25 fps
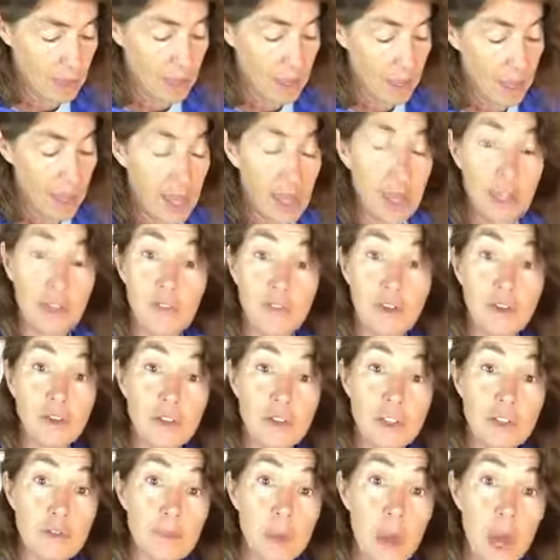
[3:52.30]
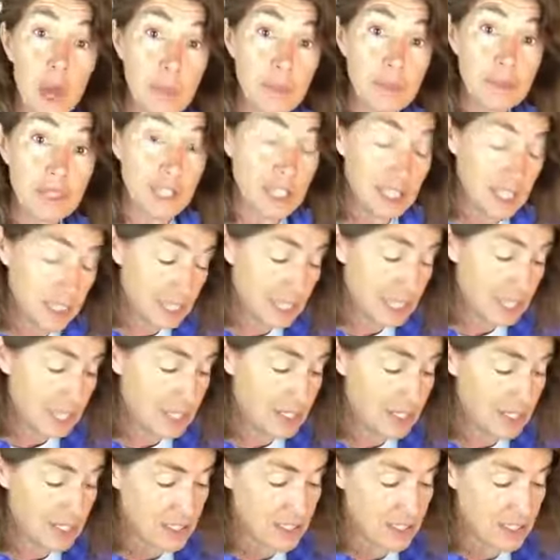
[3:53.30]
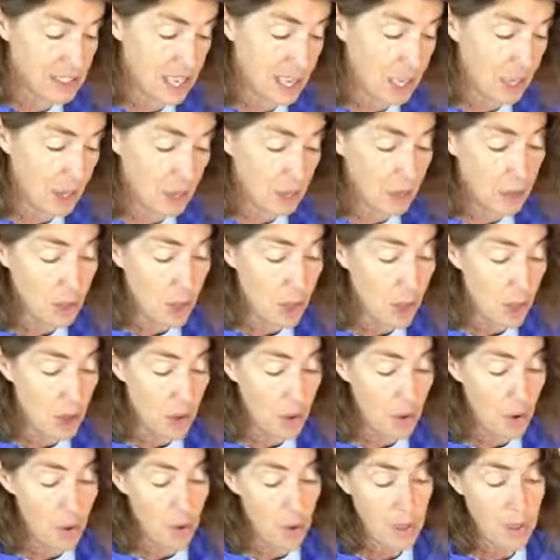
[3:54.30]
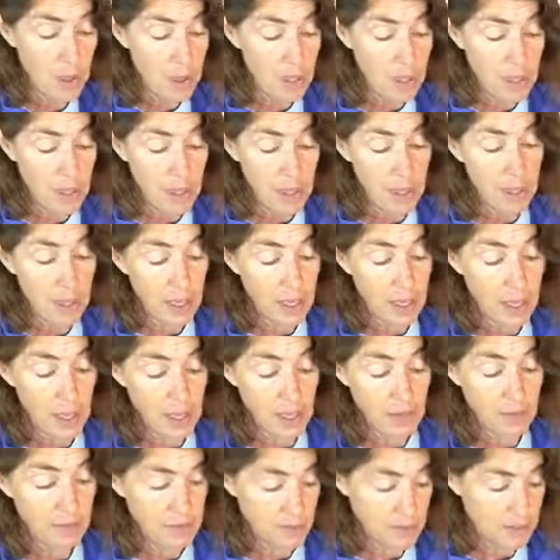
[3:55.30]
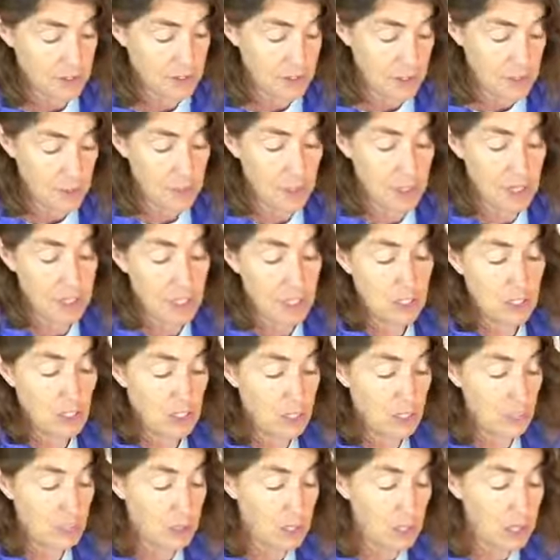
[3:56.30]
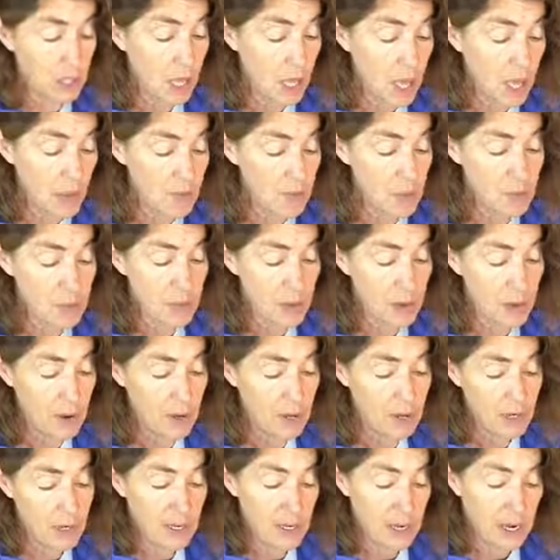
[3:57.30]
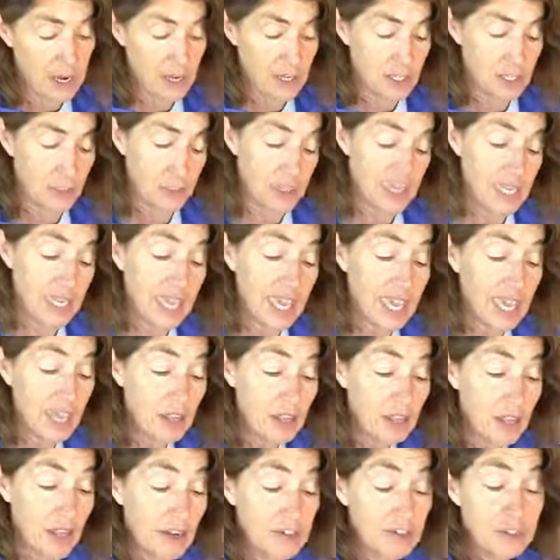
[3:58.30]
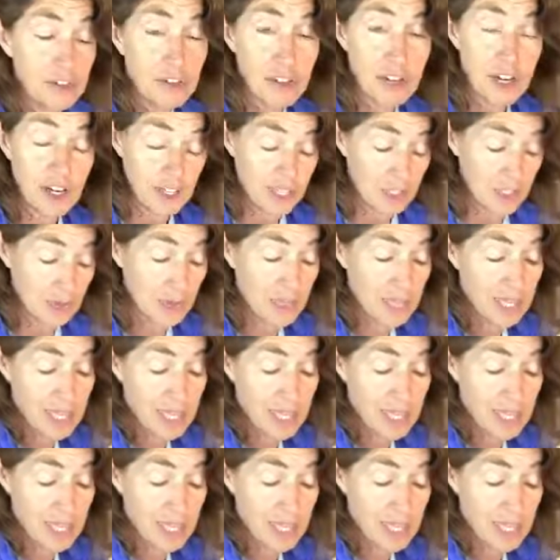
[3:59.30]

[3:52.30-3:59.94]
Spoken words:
and if you just popped in, then just say hello. And if there's something that you would love about, are you a kale lover? Are you a